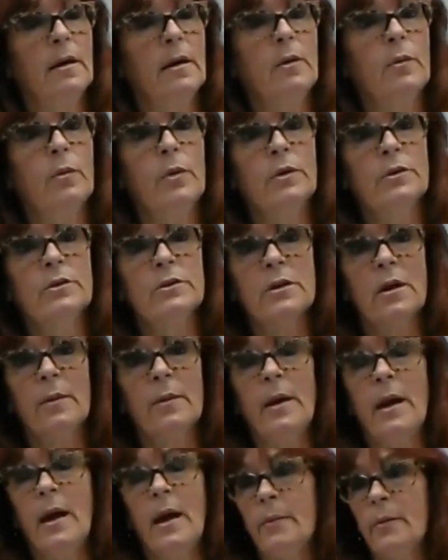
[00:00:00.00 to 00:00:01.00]
which
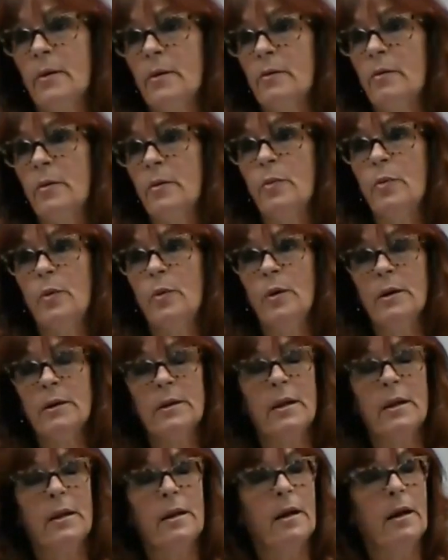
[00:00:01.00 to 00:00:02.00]
I'm happy to
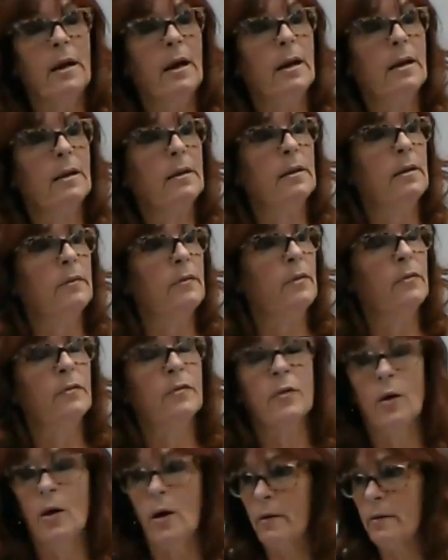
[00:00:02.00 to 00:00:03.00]
report that I live in
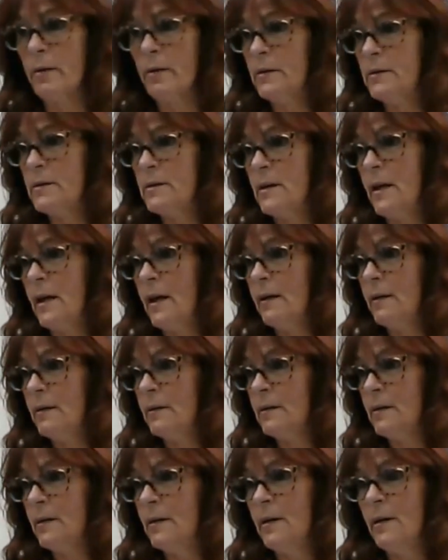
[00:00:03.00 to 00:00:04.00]
Florida today.
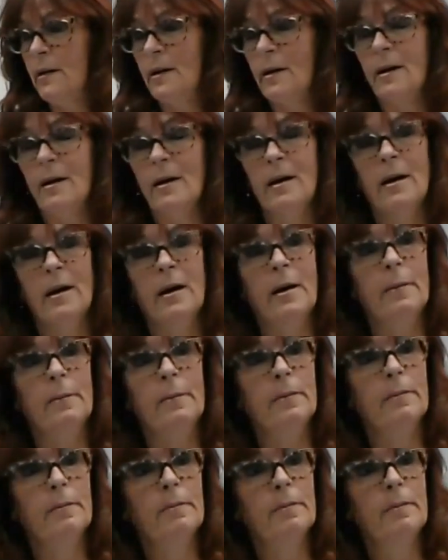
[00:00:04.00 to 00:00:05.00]

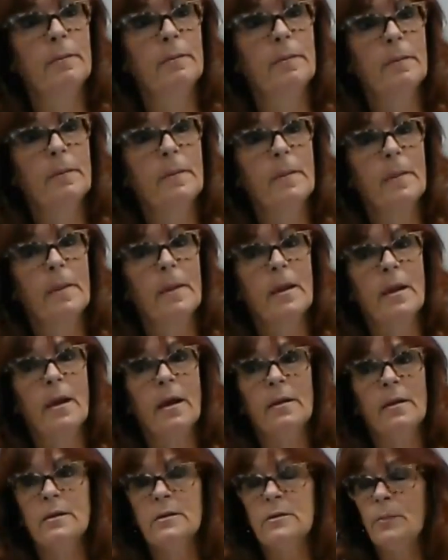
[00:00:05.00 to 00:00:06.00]

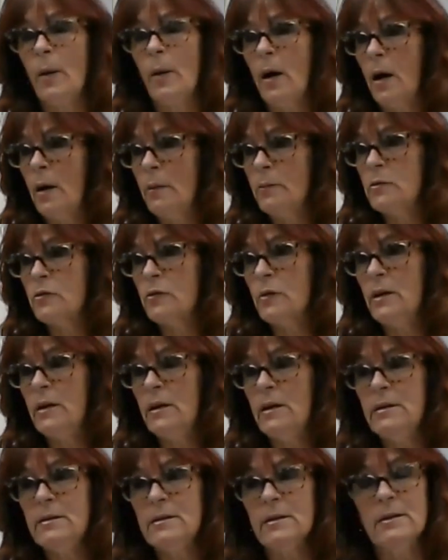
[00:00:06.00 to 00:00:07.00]
And there's palm
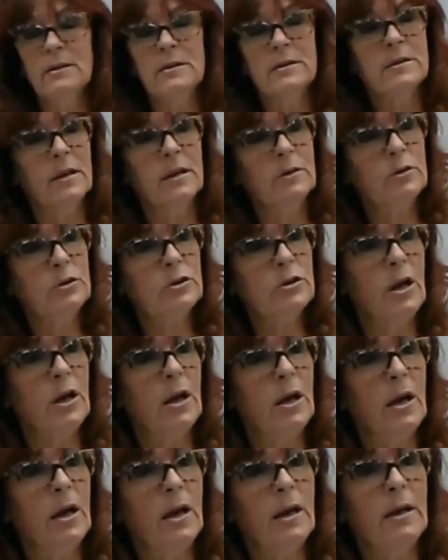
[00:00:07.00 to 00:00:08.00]
trees and
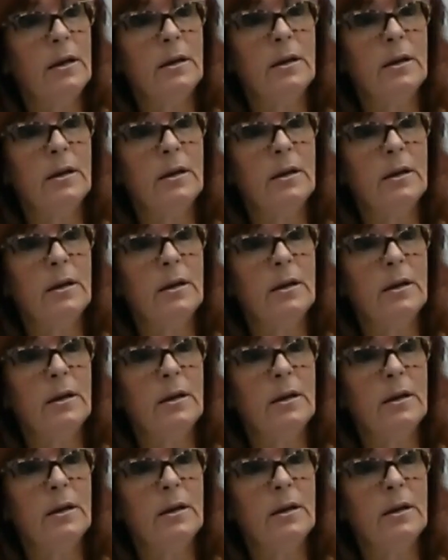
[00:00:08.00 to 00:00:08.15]
sunshine,